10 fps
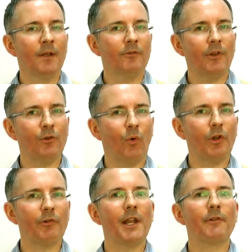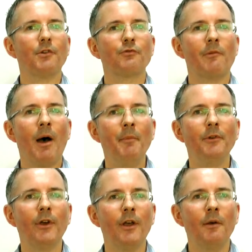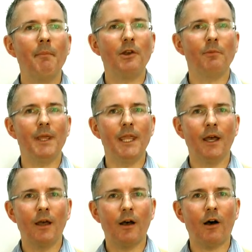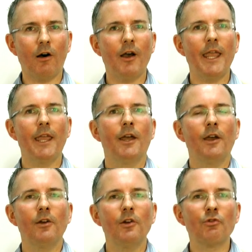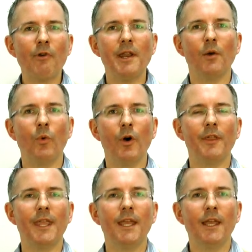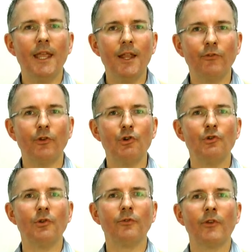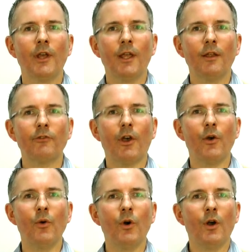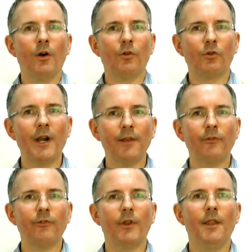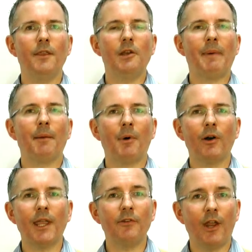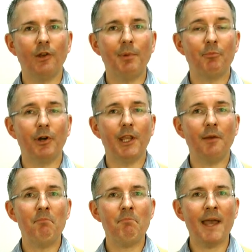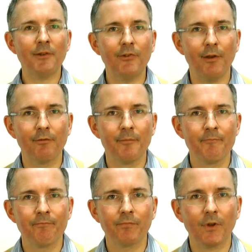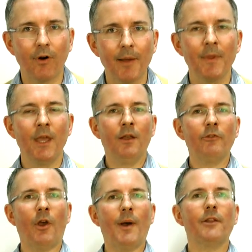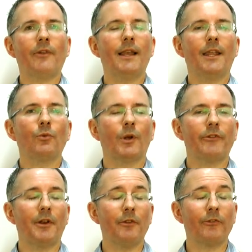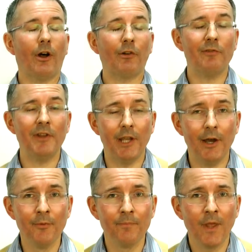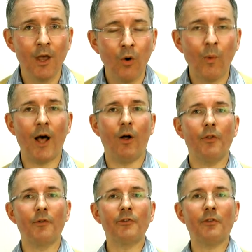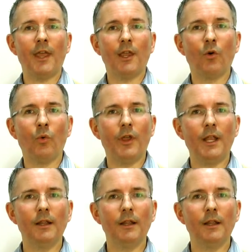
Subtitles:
let's ignore the credit crunch for a moment, meant to be high credit-worthy institutions, so rates in the interbank market tend to be pretty competitive, all right? So how does that link to what I said at the start of the video? Well, there is a thing called the